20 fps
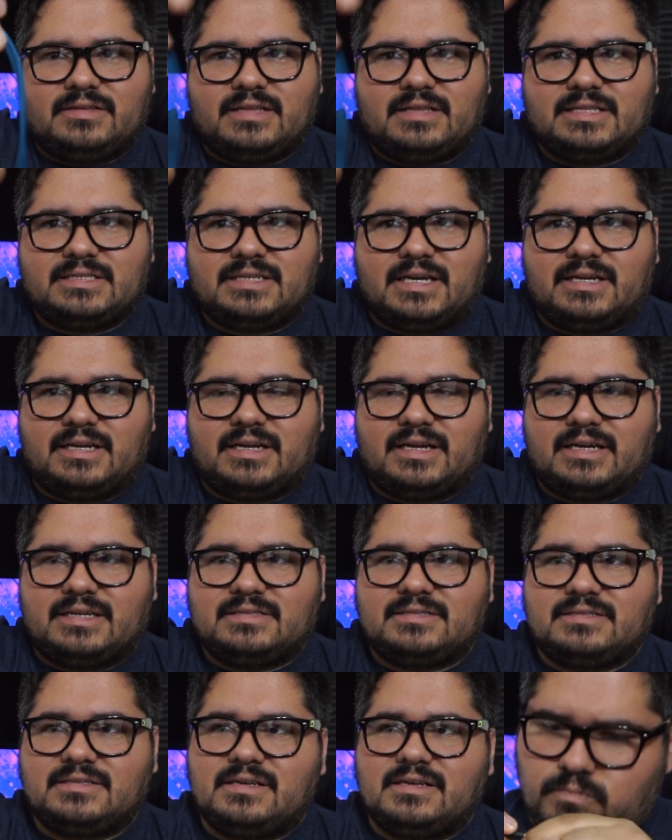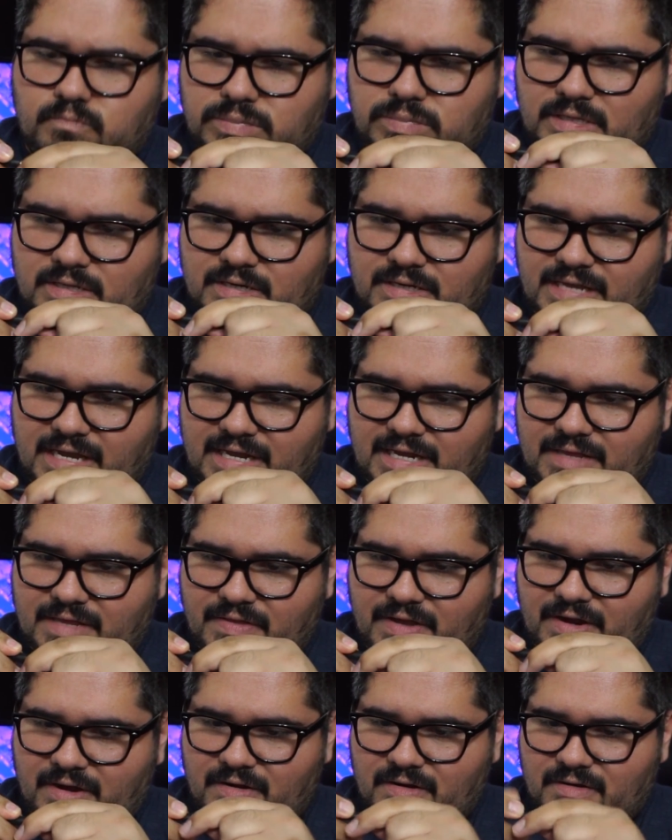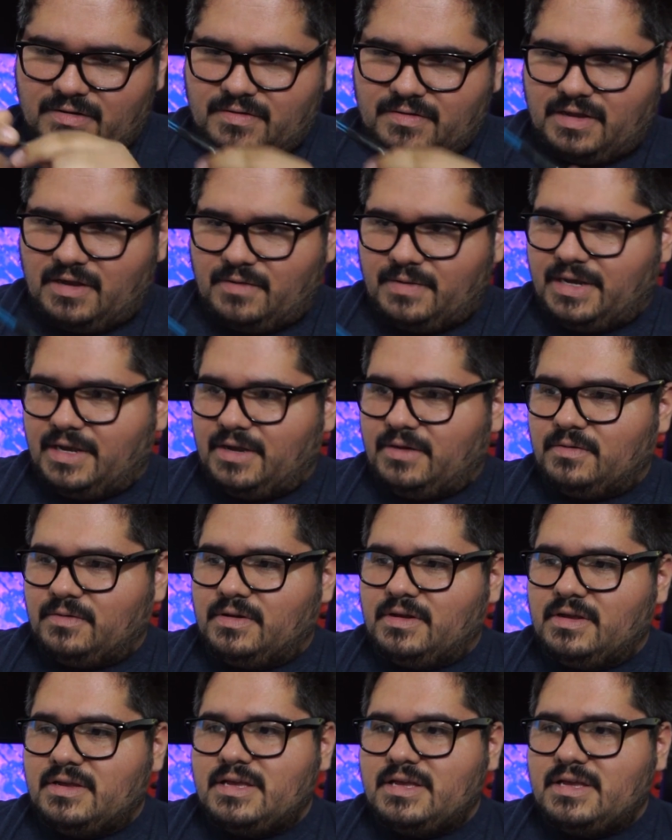That's kind of nice. Plug that in there. There we go.